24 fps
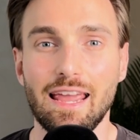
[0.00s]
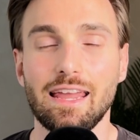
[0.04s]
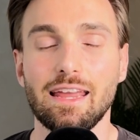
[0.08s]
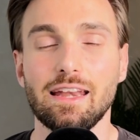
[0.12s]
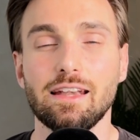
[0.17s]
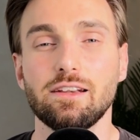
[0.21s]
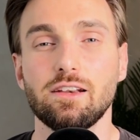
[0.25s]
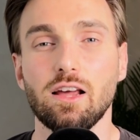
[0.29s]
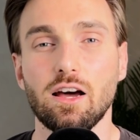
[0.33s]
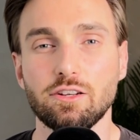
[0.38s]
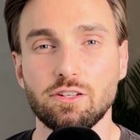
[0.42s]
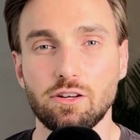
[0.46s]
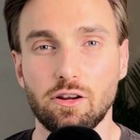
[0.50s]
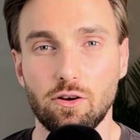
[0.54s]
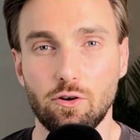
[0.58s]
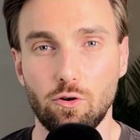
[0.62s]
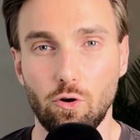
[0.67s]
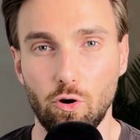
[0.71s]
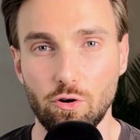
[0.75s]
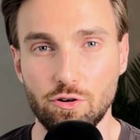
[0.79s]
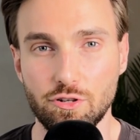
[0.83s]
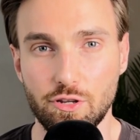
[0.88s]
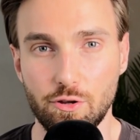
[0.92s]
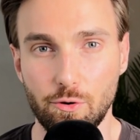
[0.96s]
It doesn't
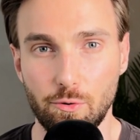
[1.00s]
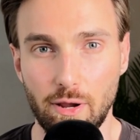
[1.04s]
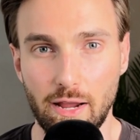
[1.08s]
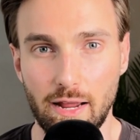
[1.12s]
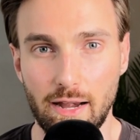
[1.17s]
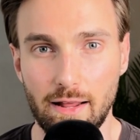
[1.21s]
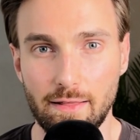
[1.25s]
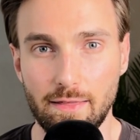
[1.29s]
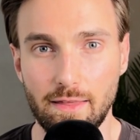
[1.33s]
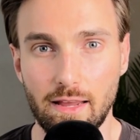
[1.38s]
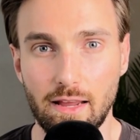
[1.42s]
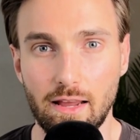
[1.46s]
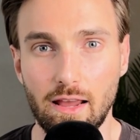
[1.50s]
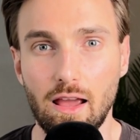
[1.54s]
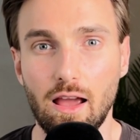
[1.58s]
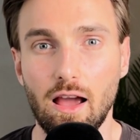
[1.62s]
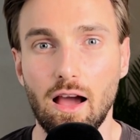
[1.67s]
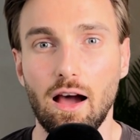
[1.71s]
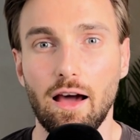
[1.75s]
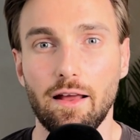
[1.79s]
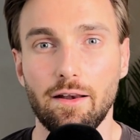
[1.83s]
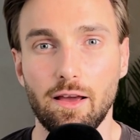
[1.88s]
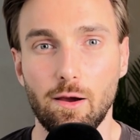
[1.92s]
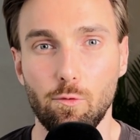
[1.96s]
cost you anything
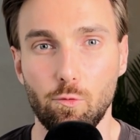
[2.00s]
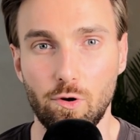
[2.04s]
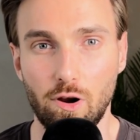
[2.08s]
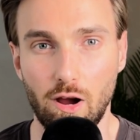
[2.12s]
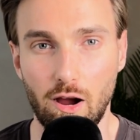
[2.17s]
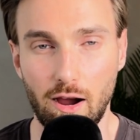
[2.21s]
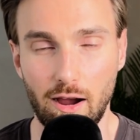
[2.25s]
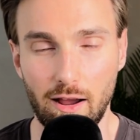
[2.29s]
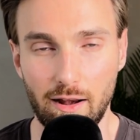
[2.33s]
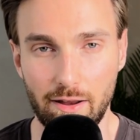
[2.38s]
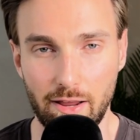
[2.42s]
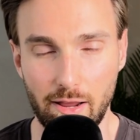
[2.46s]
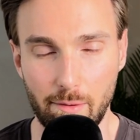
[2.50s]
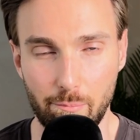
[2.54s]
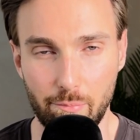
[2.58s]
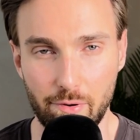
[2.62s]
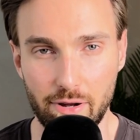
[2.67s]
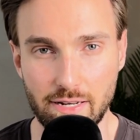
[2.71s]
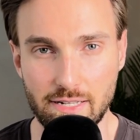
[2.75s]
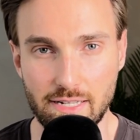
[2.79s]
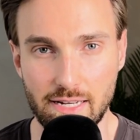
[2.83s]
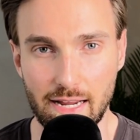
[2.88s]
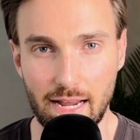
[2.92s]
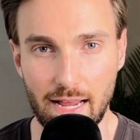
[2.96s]
and I would highly
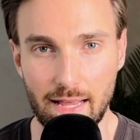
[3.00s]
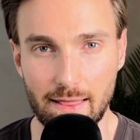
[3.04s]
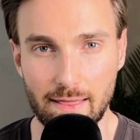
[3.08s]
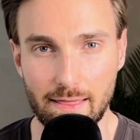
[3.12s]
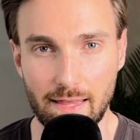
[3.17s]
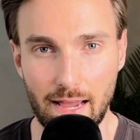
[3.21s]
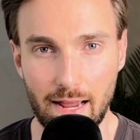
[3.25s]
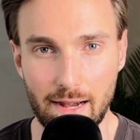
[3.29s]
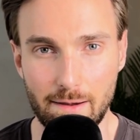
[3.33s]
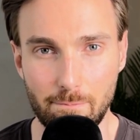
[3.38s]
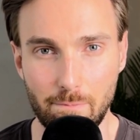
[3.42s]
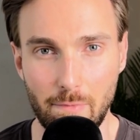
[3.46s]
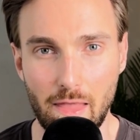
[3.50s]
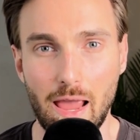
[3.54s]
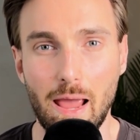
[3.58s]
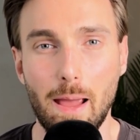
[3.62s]
appreciate that.